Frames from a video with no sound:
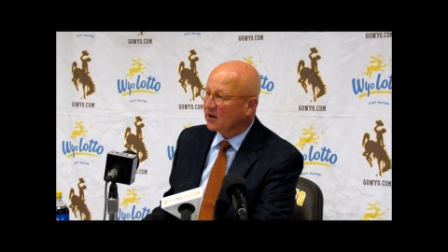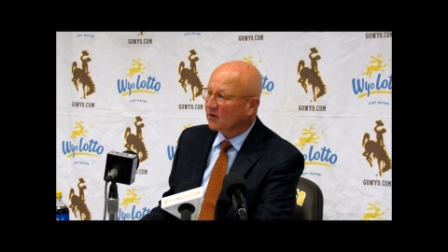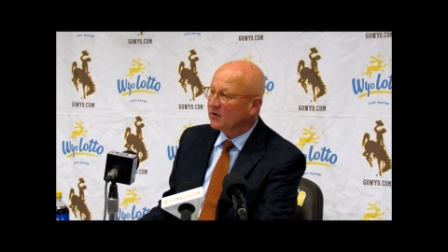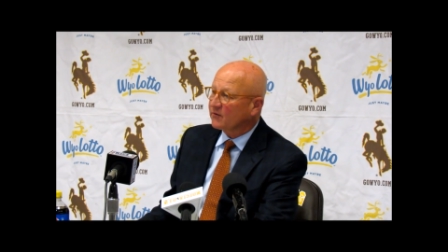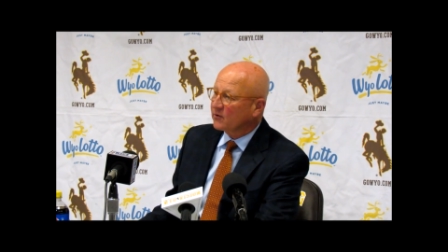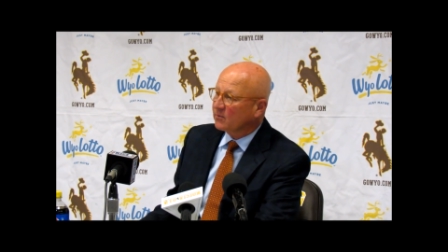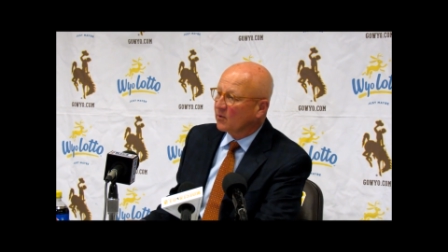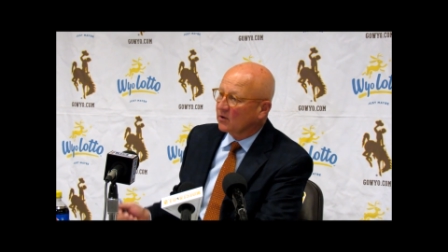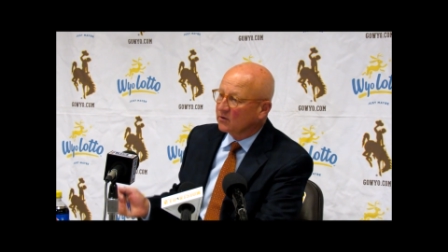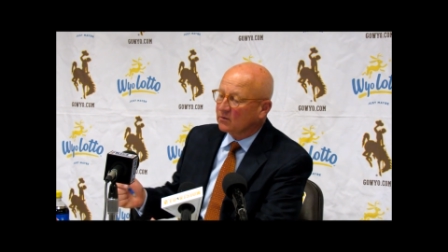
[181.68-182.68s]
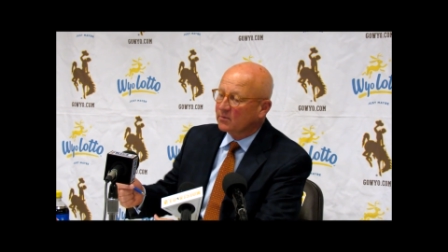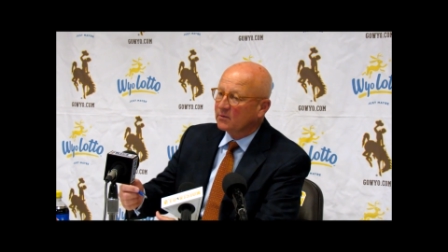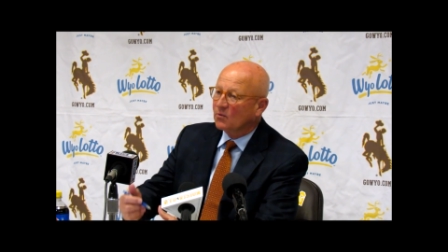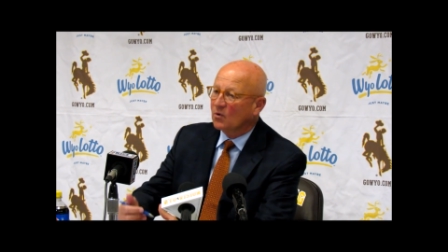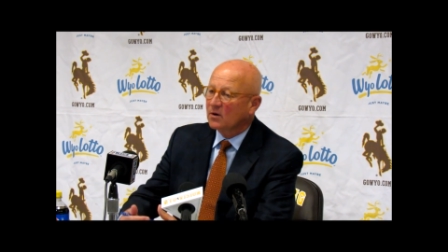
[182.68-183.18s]
carry the football a little
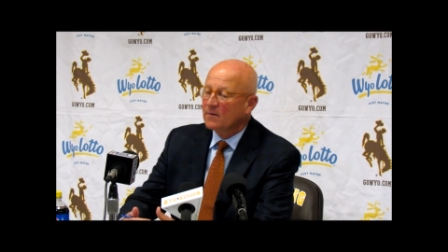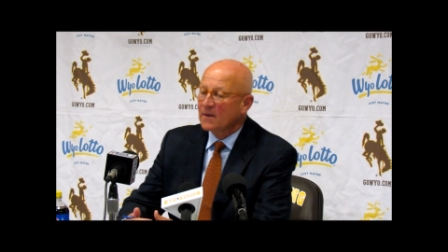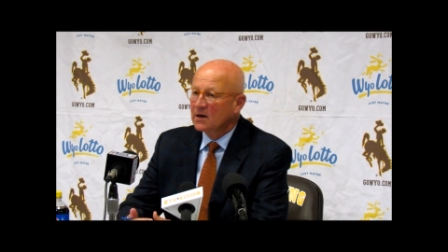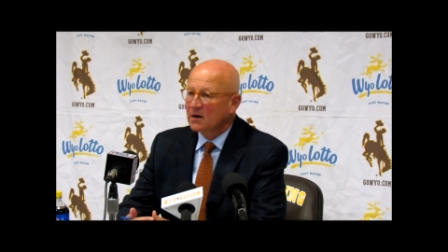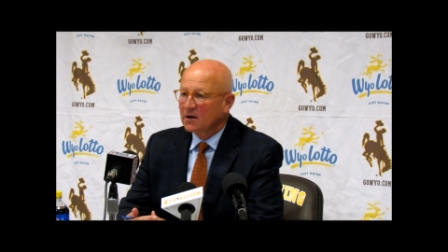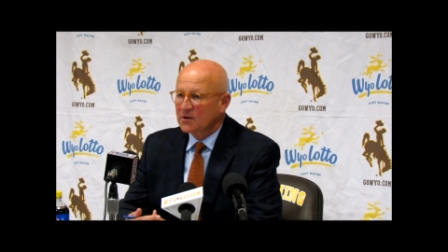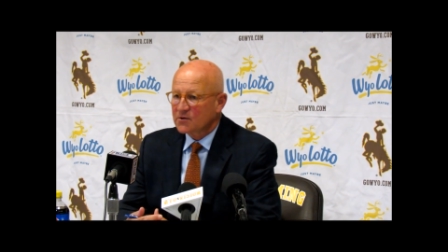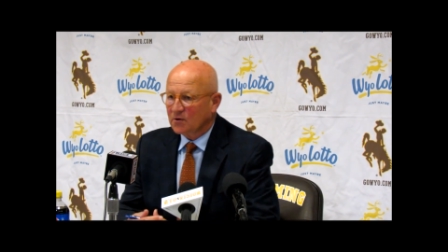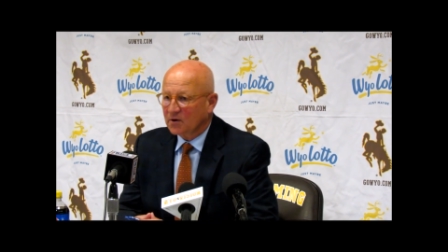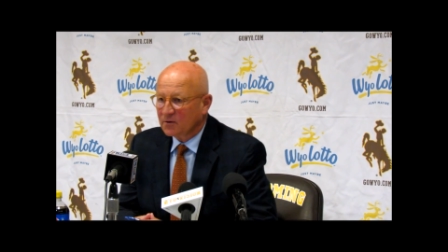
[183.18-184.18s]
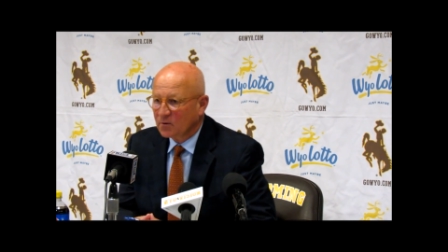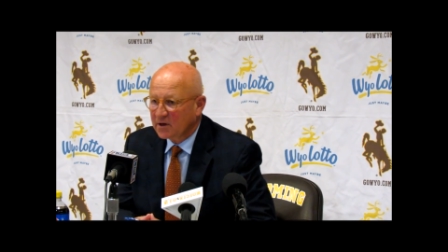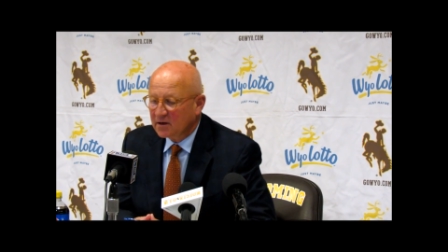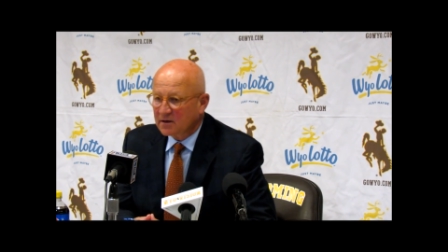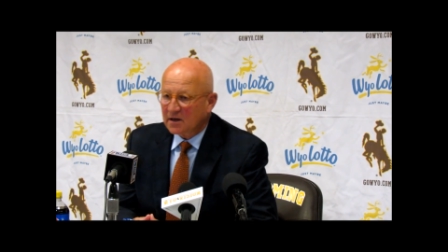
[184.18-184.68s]
bit more. Certainly, we
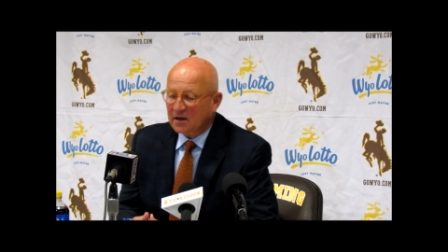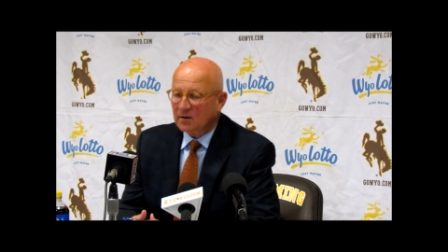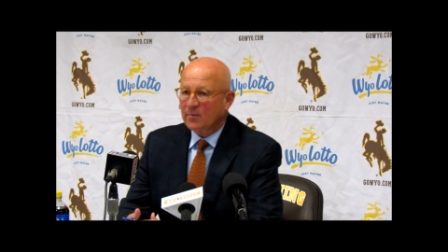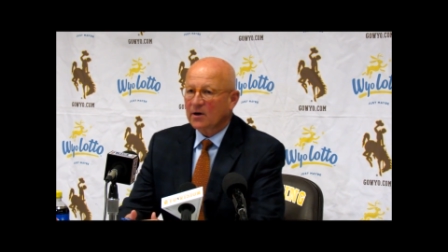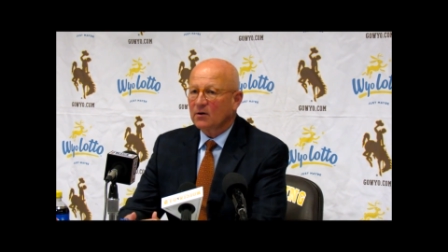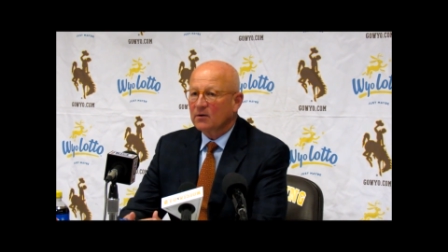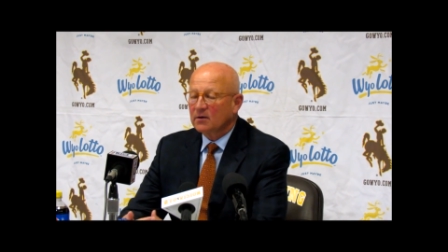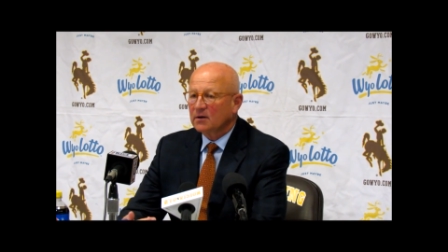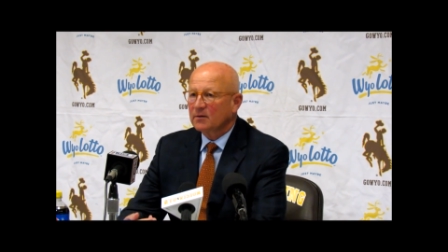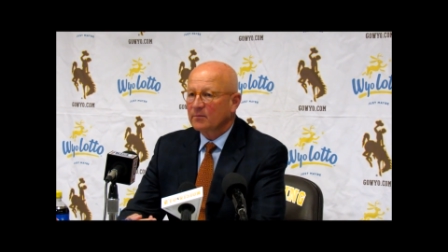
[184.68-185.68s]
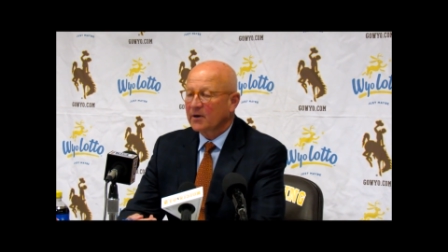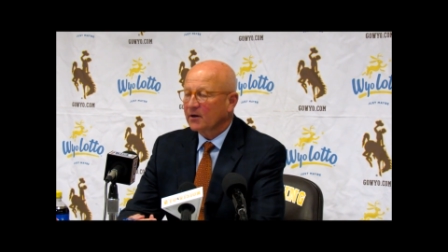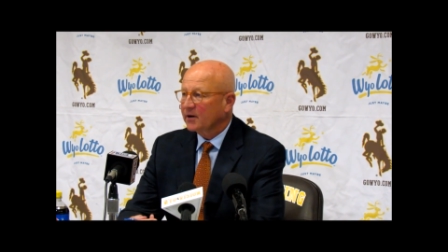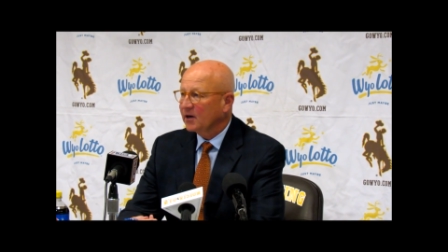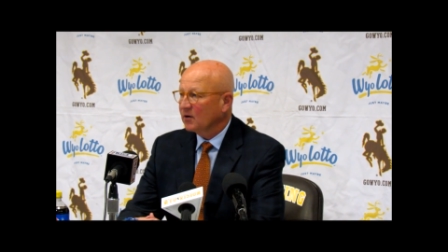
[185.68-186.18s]
need to take a better
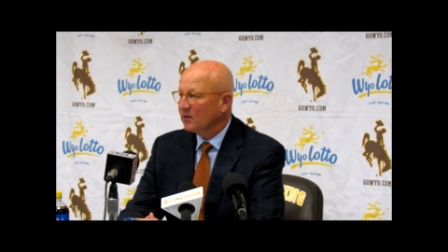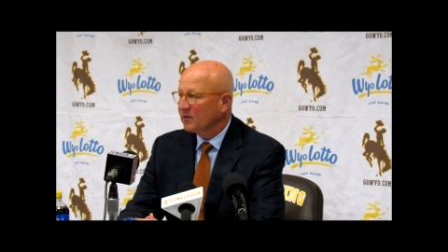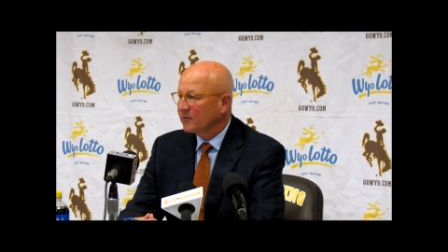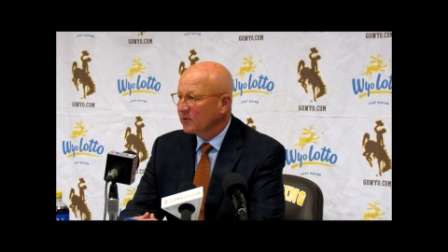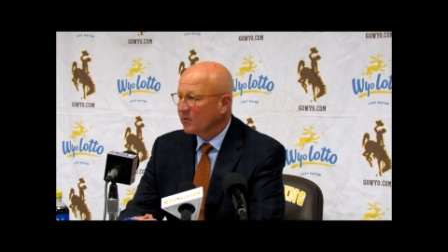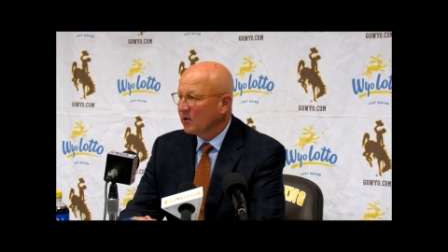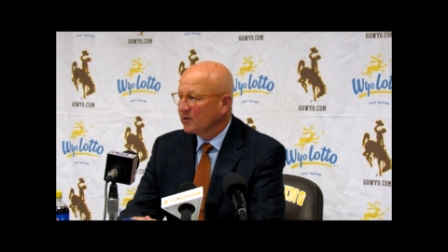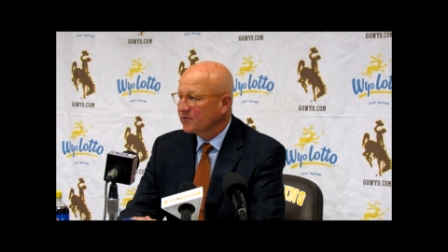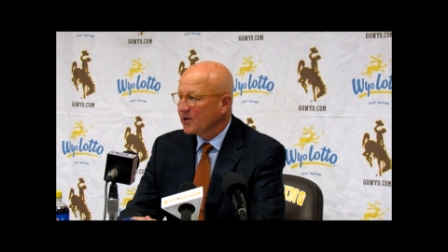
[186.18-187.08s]
care of the football.